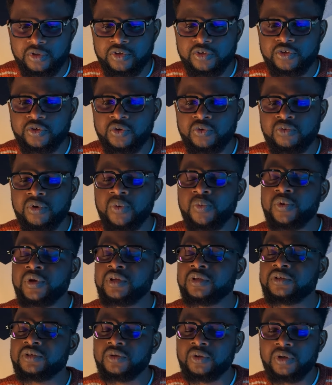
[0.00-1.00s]
So when
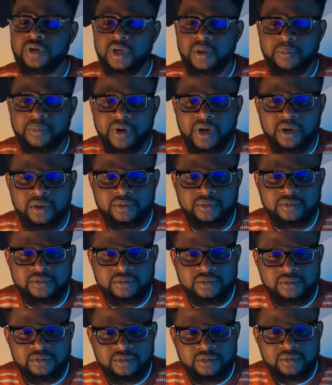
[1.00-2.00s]
we talk about
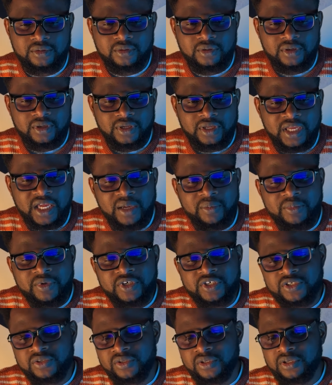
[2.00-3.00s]

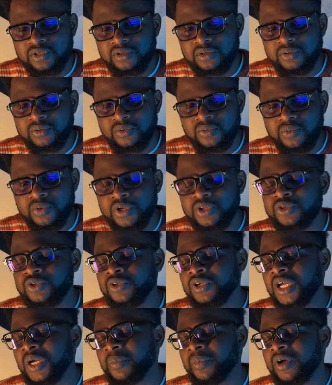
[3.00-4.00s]
chemistry, we need to
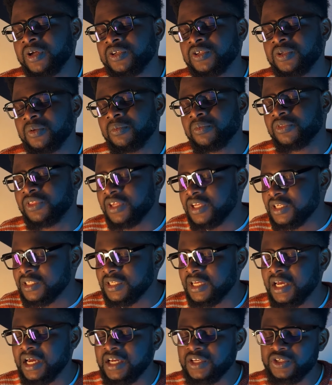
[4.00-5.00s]
talk about some things
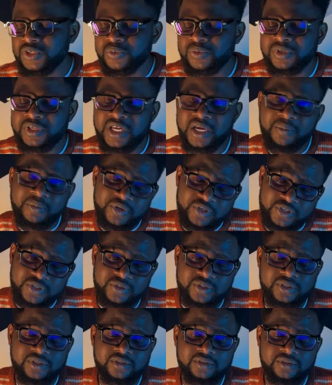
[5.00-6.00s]
that has to do with chemistry,